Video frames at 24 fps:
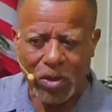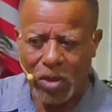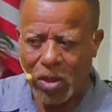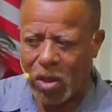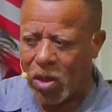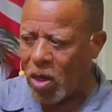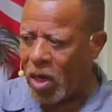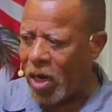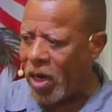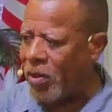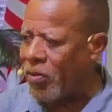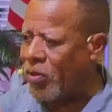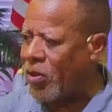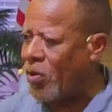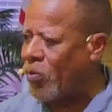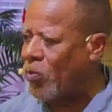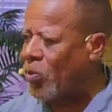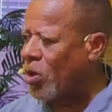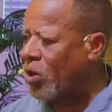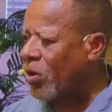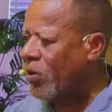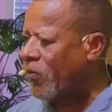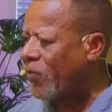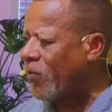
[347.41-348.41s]
All right, then
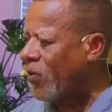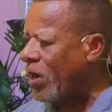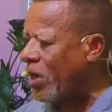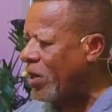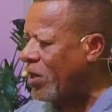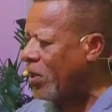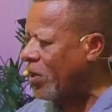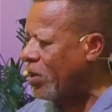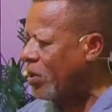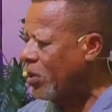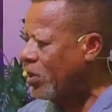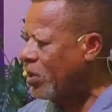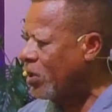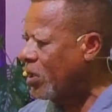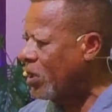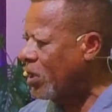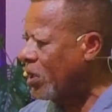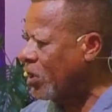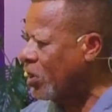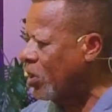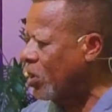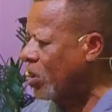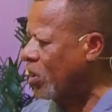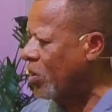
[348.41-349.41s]
we're going to find it
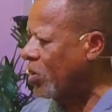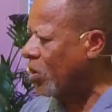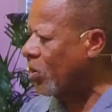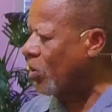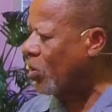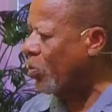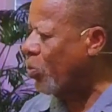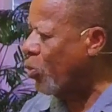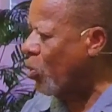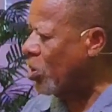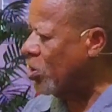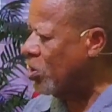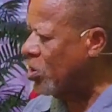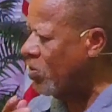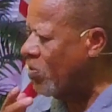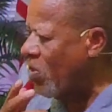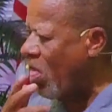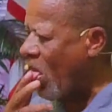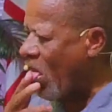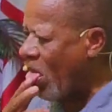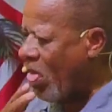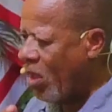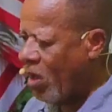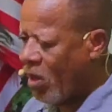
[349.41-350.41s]
a good, a good portion
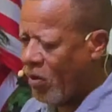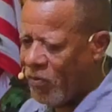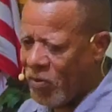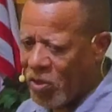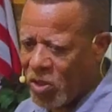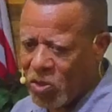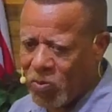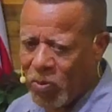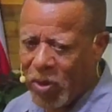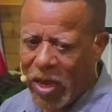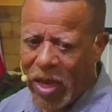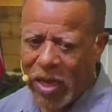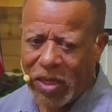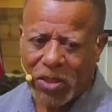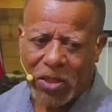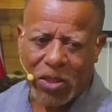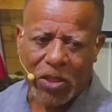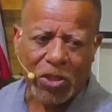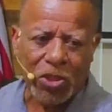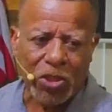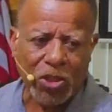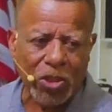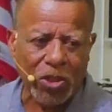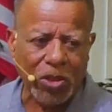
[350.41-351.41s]
of this
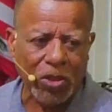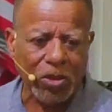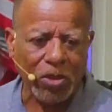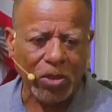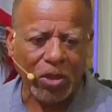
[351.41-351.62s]
passage.